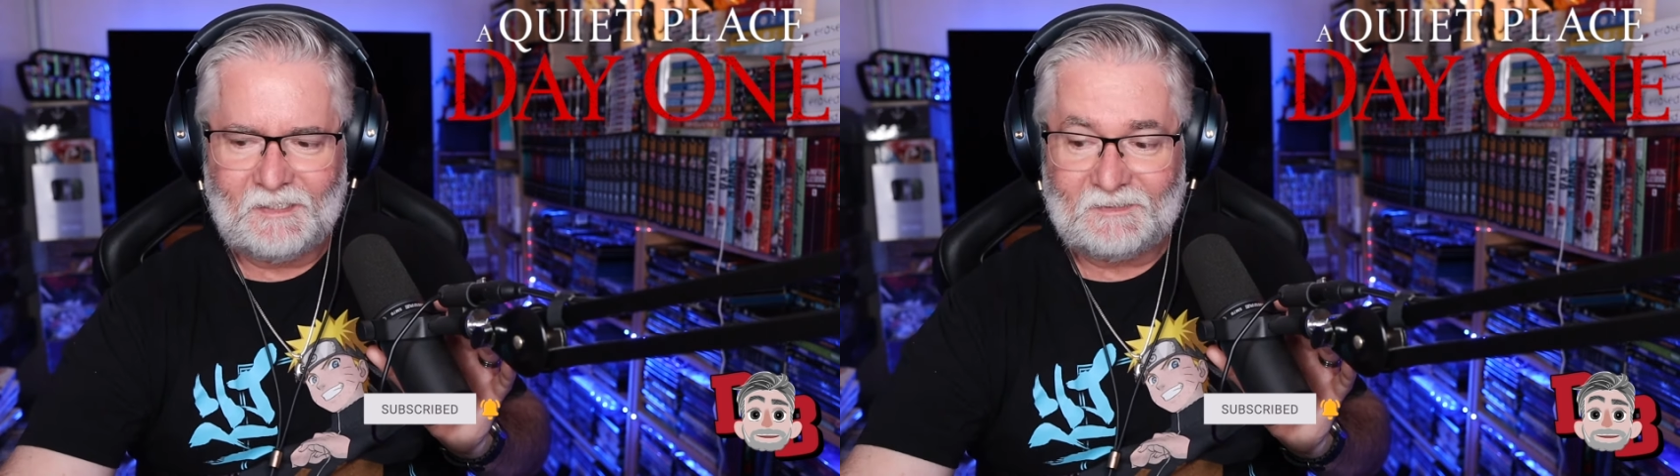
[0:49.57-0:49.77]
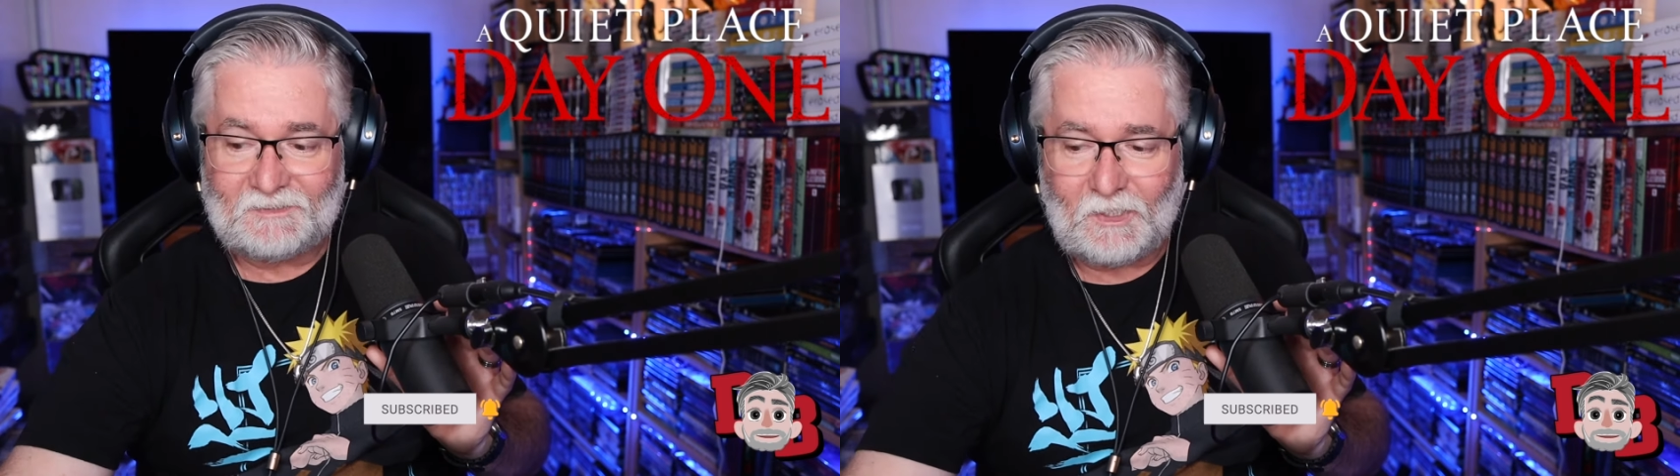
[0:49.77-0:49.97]

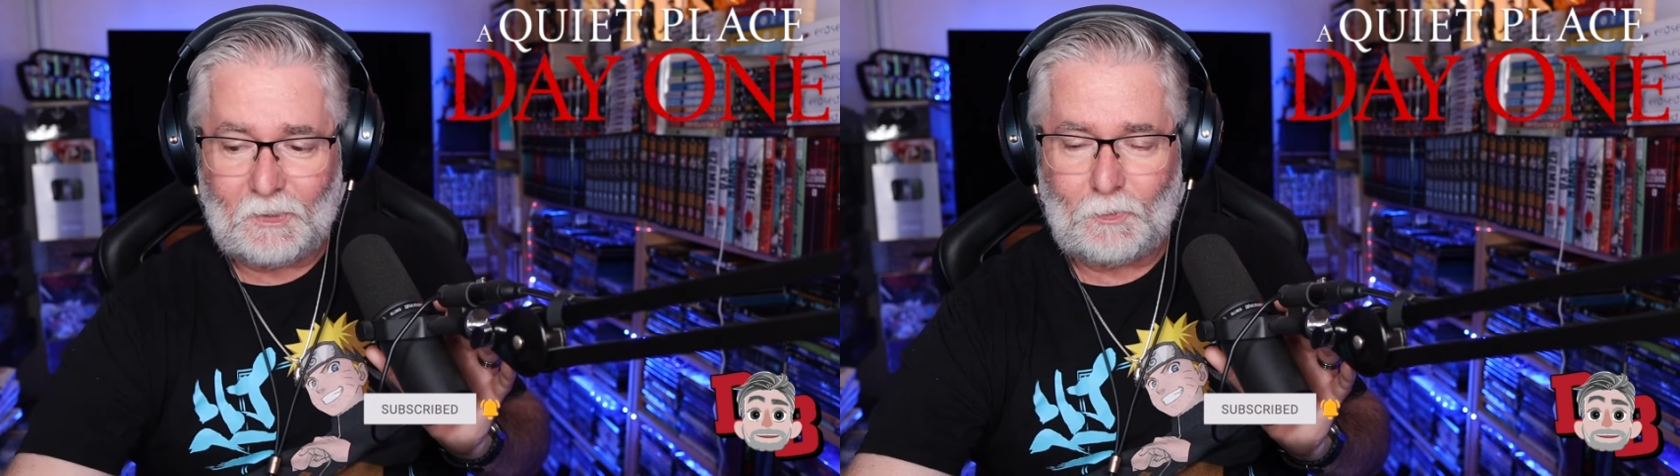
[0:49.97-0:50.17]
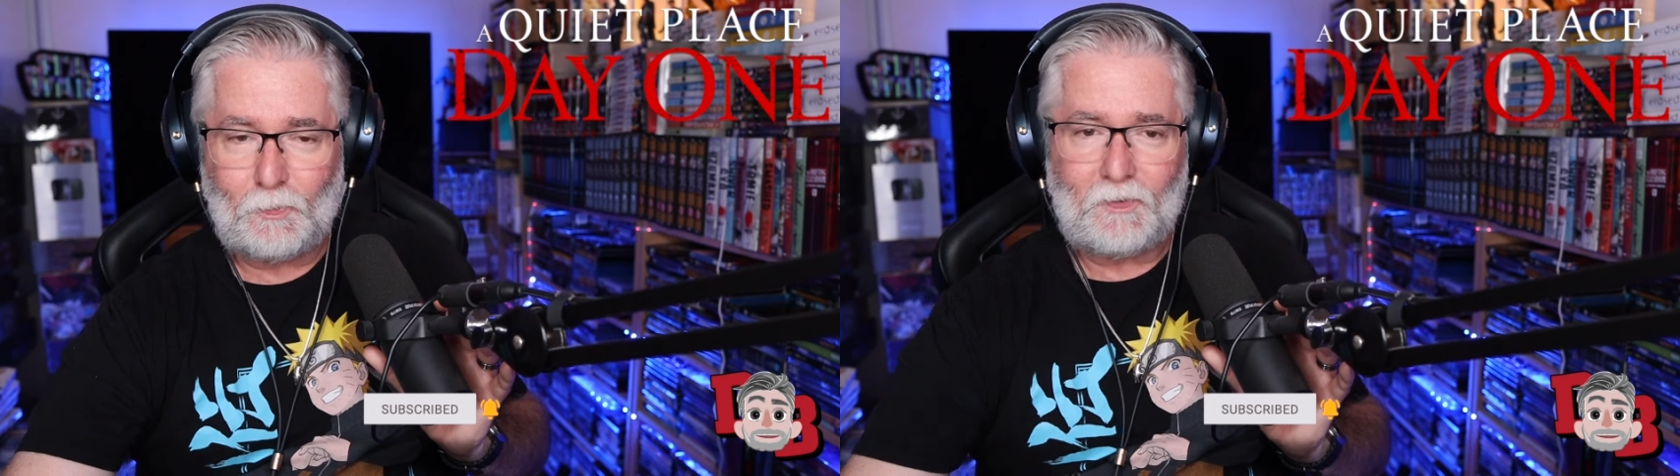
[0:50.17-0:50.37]

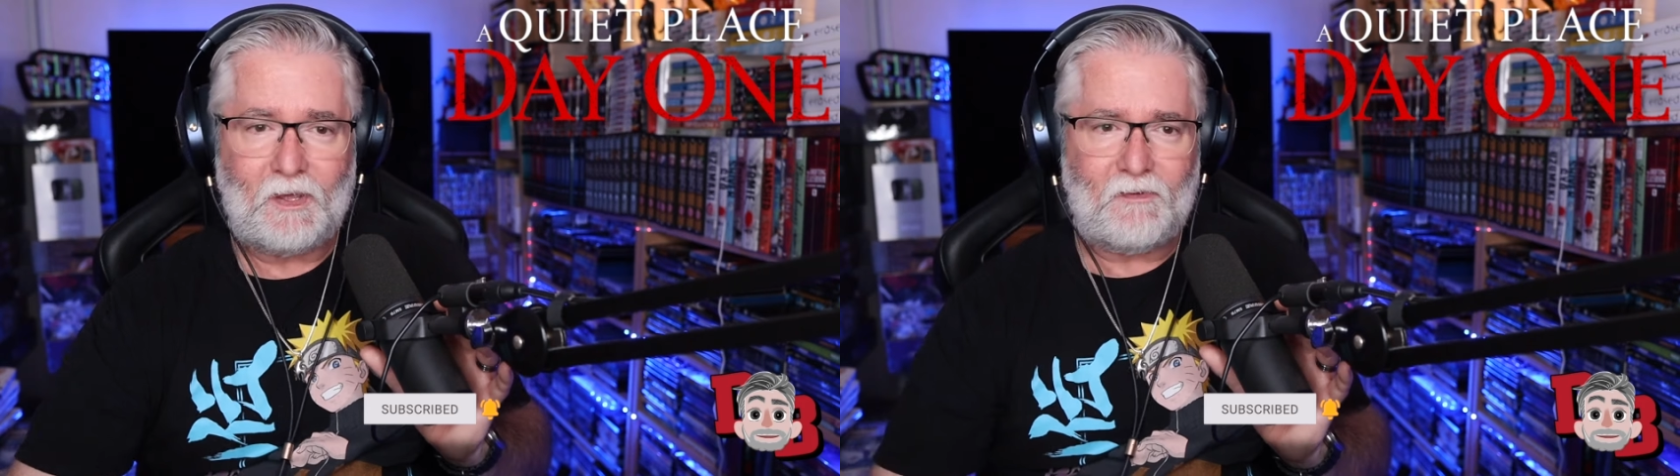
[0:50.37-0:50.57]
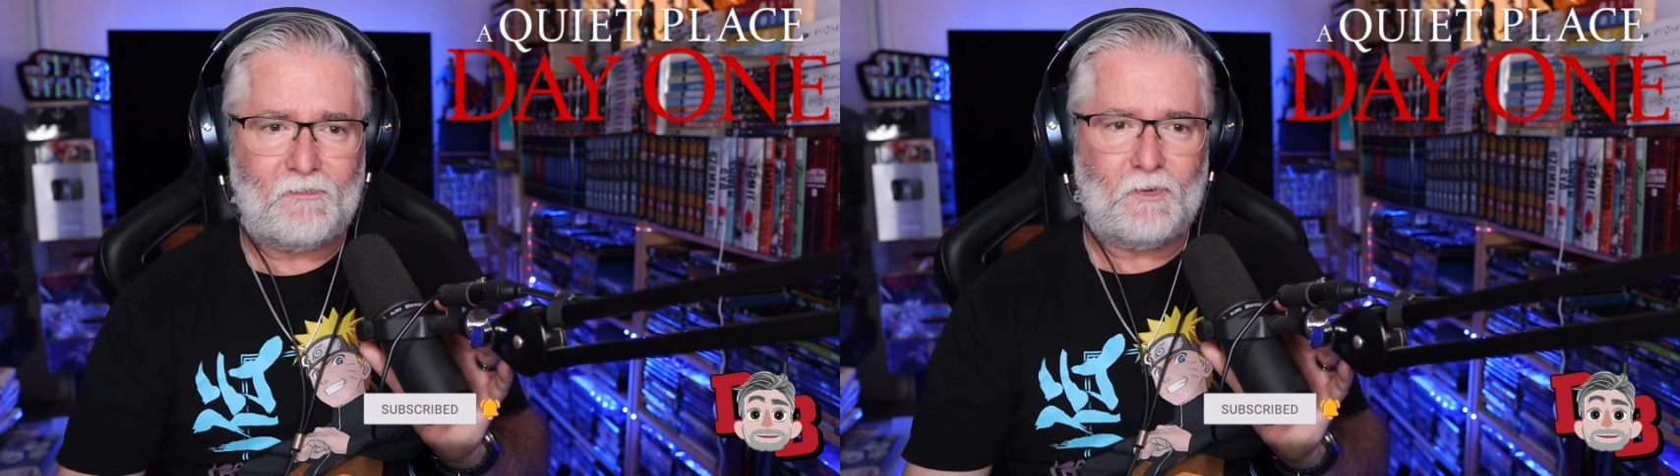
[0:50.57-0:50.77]
So
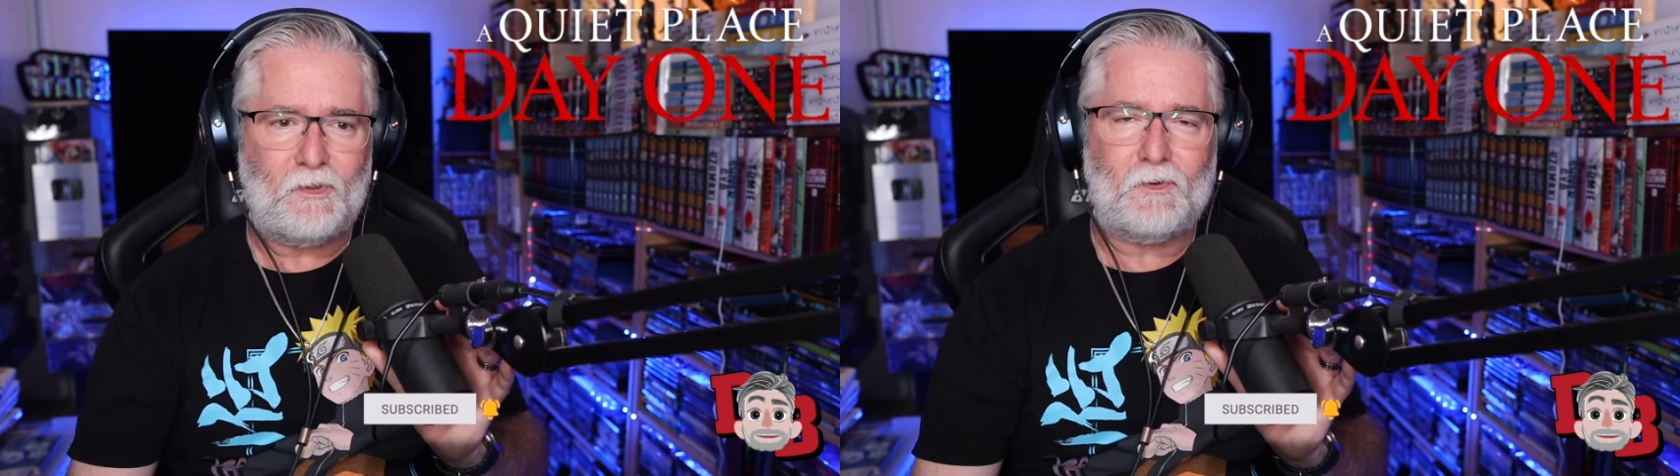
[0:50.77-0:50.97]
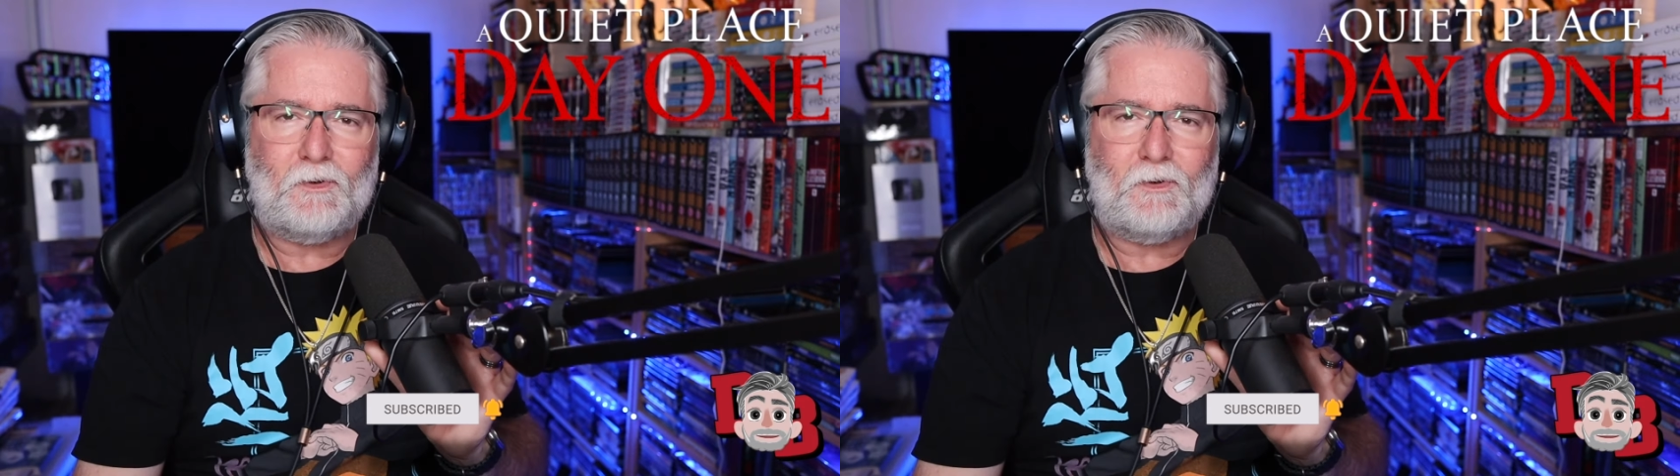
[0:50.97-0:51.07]
without further